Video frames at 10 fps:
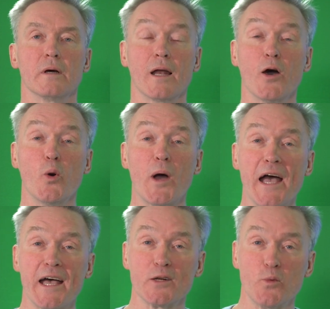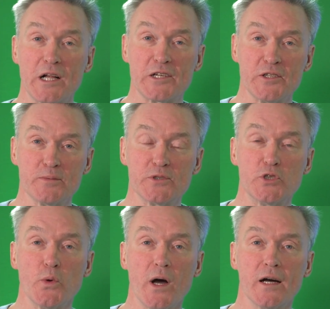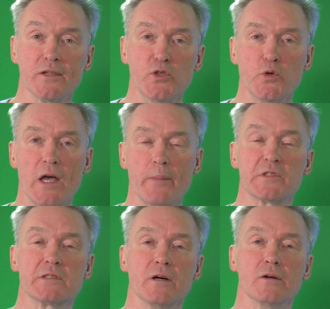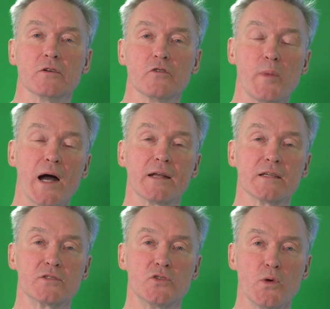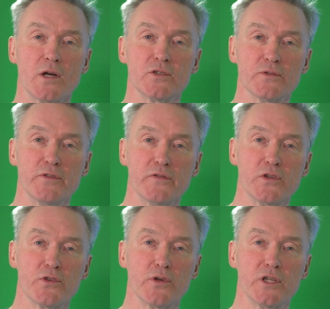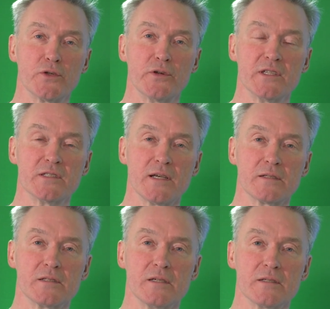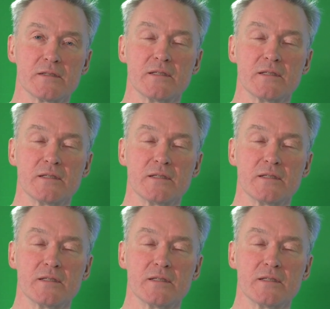Hello and welcome to our new episode of minus 253 degrees Celsius,